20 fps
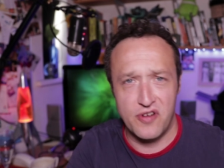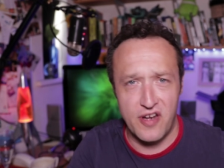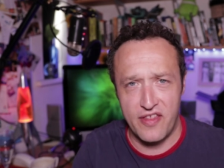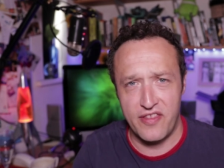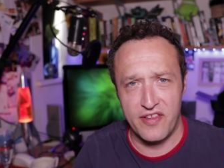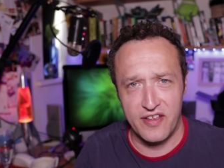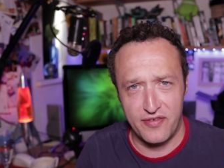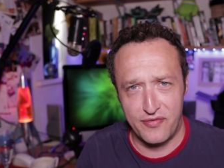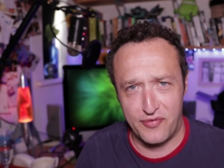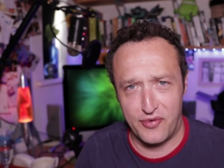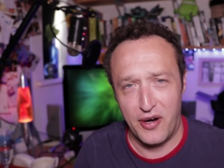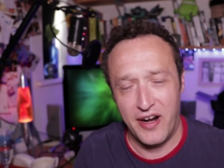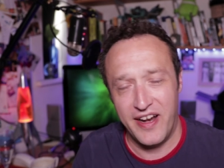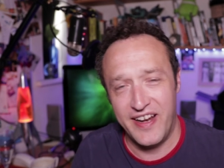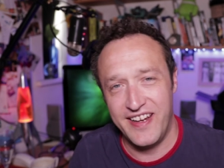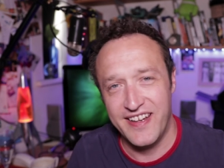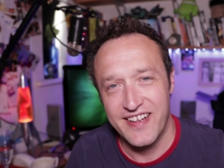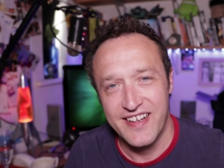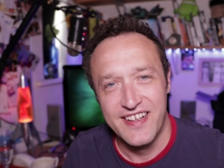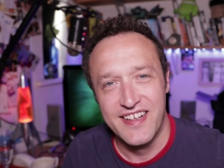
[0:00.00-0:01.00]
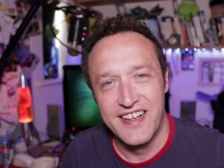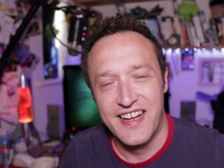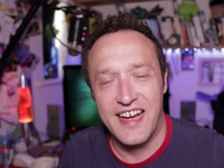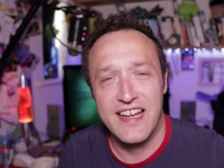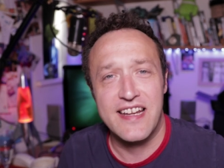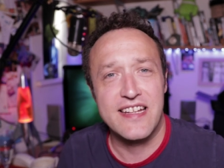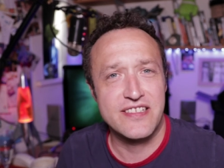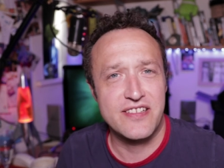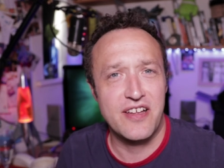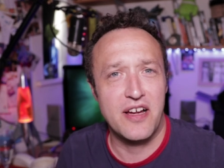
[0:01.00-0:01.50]
another free,
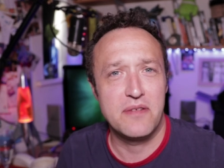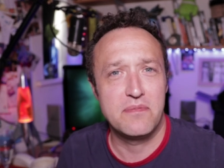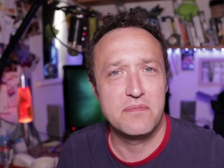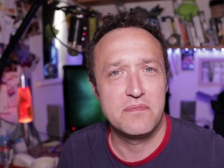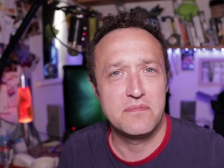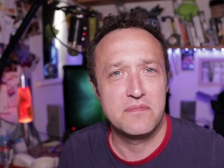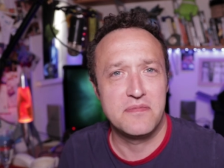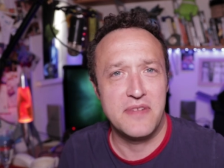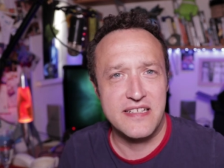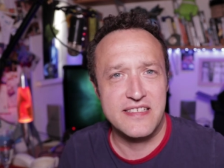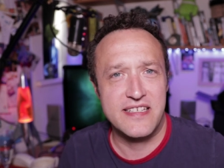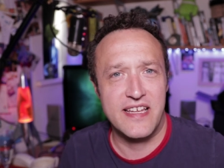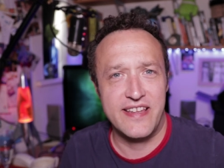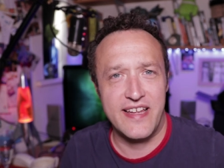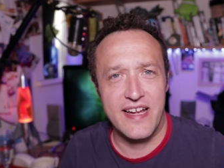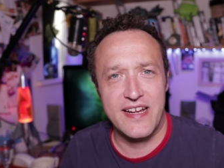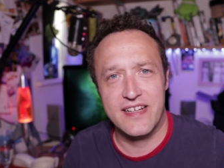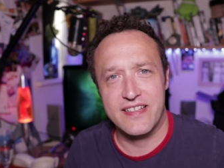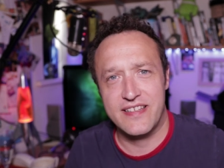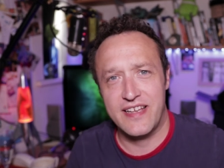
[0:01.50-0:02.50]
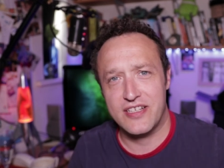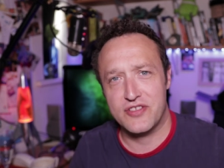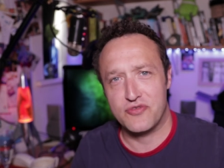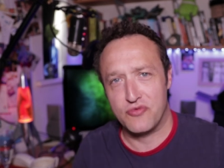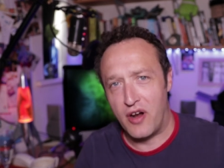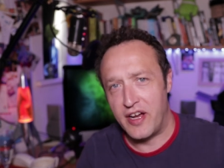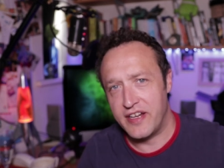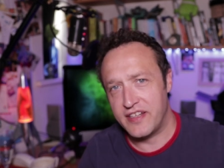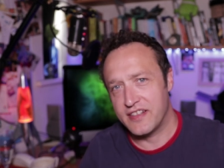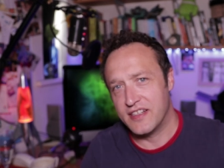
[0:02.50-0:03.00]
and this time let's get the anchor text
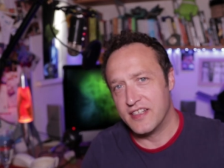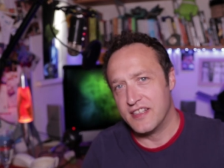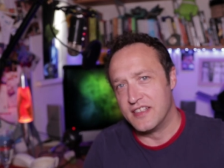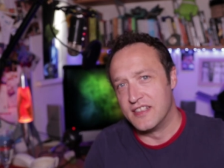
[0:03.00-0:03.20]
right.